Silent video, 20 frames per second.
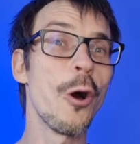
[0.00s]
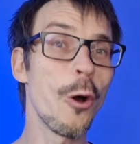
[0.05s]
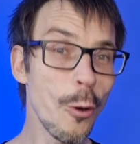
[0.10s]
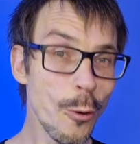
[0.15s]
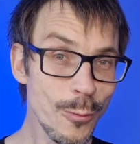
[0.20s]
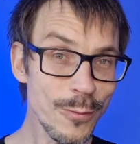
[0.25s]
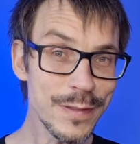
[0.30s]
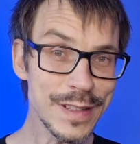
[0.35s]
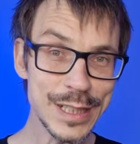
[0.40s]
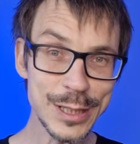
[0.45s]

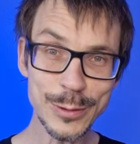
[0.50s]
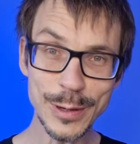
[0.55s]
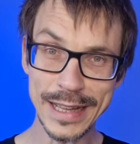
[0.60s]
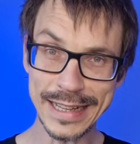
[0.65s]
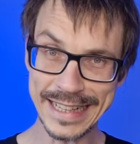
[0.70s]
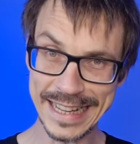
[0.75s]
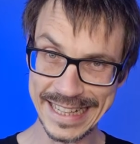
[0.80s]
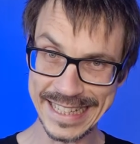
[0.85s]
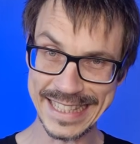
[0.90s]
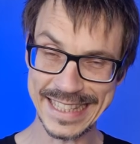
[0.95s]
Over to our
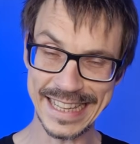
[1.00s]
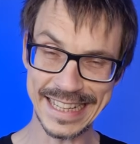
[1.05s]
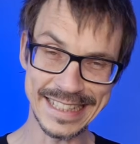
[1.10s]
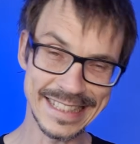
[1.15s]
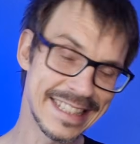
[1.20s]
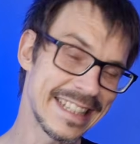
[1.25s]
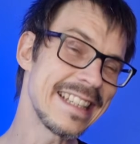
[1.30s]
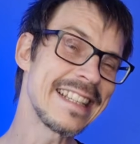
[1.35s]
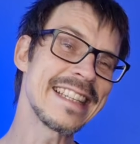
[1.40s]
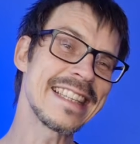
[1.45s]
next
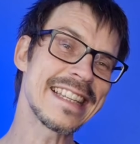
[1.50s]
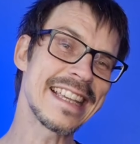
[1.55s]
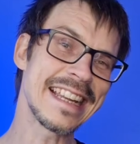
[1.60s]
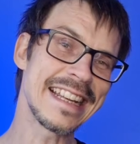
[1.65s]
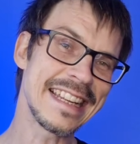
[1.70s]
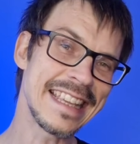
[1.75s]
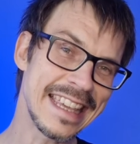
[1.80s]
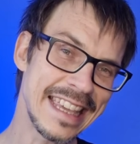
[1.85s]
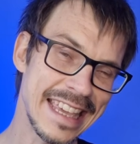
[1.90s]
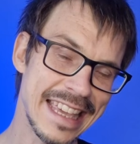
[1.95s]
sentence,
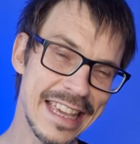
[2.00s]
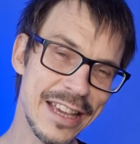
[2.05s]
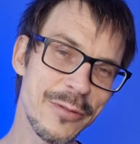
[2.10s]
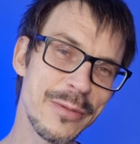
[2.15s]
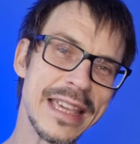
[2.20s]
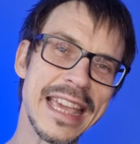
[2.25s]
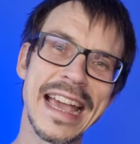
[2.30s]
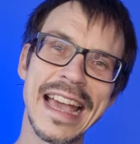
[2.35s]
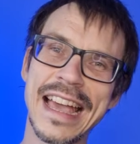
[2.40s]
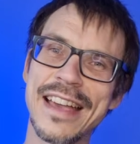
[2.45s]
and here
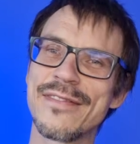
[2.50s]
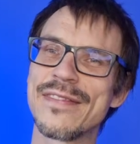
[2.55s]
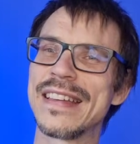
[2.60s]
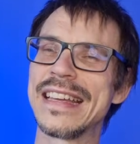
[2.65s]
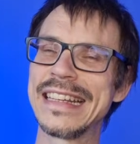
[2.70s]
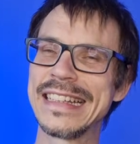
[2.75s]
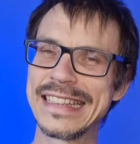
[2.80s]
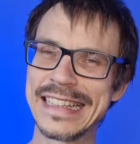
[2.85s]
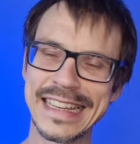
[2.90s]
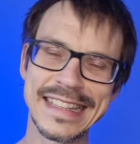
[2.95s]
we have
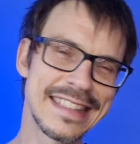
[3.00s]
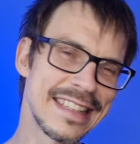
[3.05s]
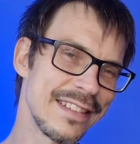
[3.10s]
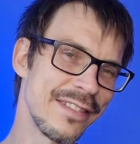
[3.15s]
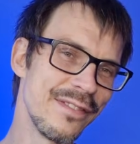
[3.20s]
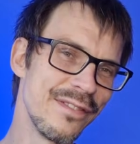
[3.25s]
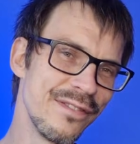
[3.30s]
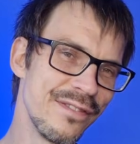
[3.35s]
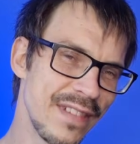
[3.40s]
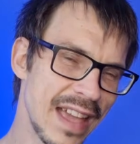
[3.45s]

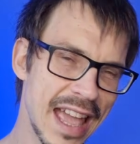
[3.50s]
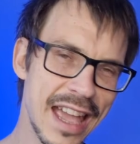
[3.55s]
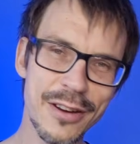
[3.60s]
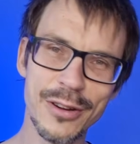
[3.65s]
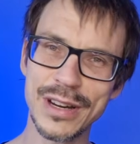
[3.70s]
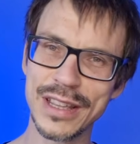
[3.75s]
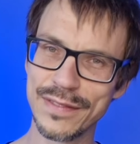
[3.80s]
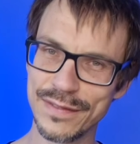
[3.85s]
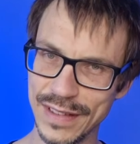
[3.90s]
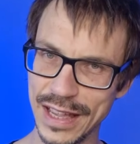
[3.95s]
another
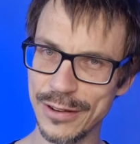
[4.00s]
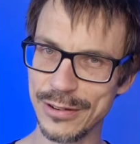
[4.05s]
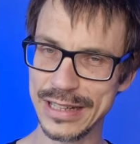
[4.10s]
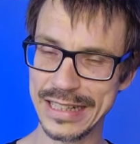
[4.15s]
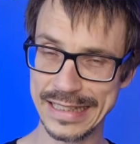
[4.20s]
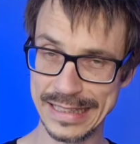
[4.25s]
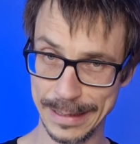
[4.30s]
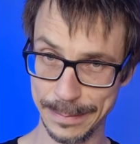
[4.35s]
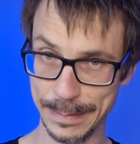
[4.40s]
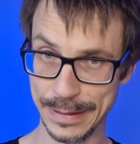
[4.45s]
very, very
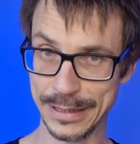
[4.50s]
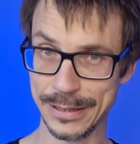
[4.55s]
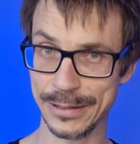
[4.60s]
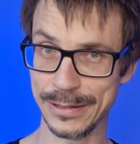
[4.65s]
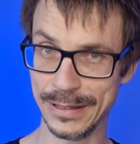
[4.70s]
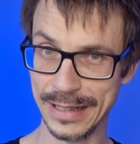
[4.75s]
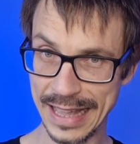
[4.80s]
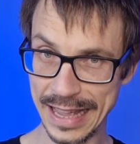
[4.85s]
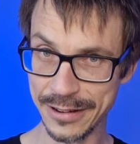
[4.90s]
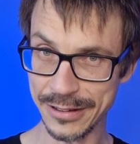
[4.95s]

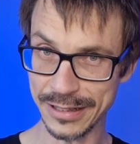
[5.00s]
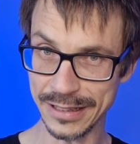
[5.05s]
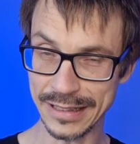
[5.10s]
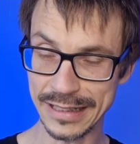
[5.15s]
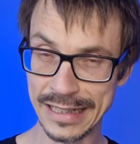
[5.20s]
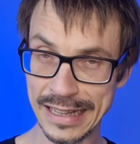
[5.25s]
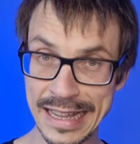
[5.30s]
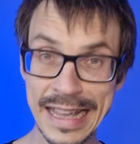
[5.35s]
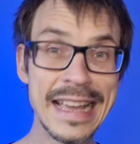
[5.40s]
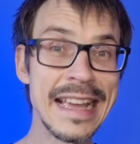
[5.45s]
typical error.
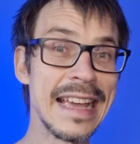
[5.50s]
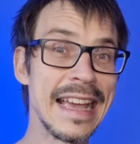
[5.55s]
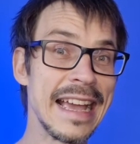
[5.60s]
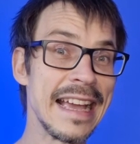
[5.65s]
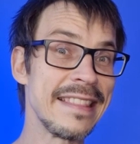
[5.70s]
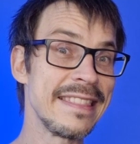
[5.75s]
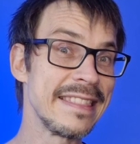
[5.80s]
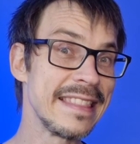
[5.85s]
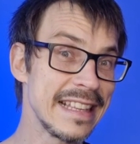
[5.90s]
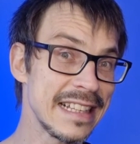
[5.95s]

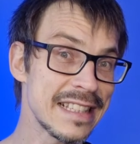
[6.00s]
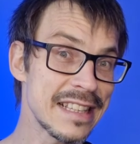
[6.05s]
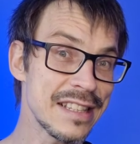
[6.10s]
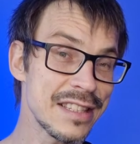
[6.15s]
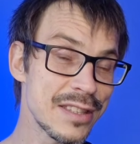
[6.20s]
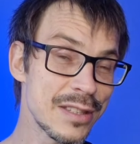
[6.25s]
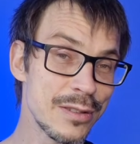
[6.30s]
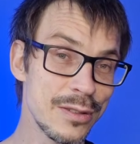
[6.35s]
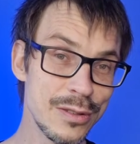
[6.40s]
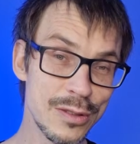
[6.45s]
And this
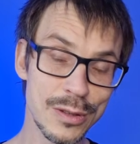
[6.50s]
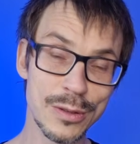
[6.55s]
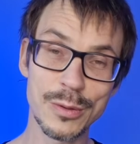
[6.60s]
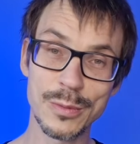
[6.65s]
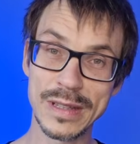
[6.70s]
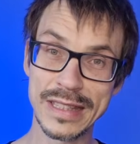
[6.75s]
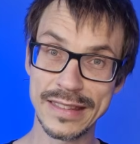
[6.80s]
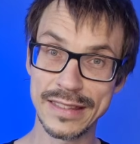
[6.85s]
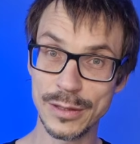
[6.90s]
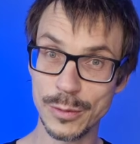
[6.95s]
is to do
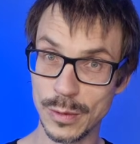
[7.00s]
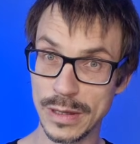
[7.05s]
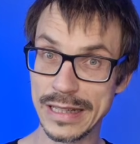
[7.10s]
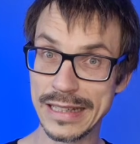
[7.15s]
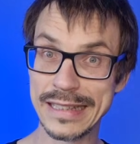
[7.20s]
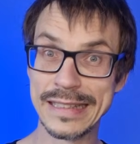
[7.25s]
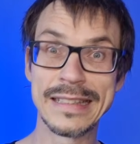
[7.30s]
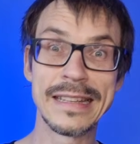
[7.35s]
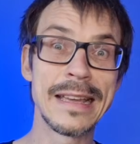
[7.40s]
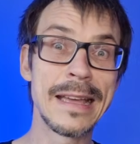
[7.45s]
with the
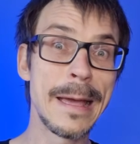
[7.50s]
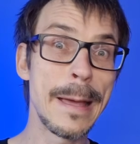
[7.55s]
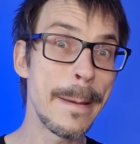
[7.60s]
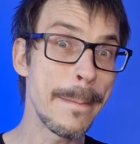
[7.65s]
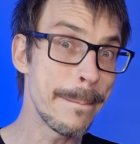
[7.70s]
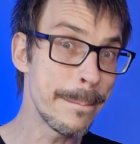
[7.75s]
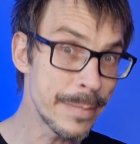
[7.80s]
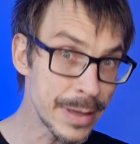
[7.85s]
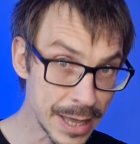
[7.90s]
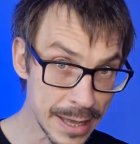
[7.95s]
word
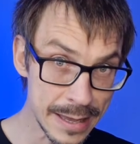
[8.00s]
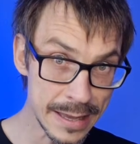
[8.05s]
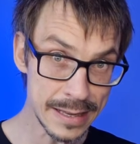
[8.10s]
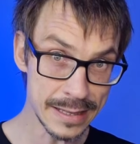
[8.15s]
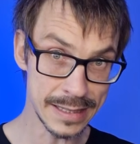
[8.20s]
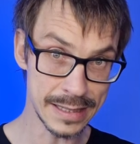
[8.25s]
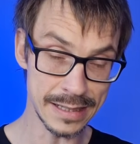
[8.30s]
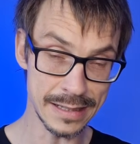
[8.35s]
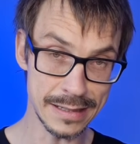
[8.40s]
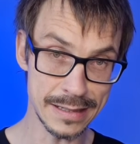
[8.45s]

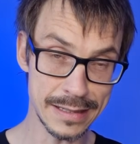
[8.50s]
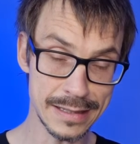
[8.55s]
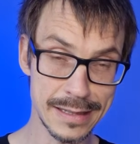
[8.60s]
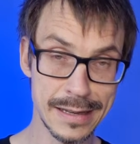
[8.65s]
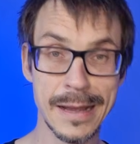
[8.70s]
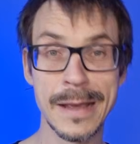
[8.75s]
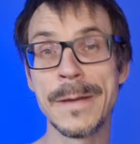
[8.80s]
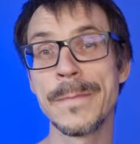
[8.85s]
persons,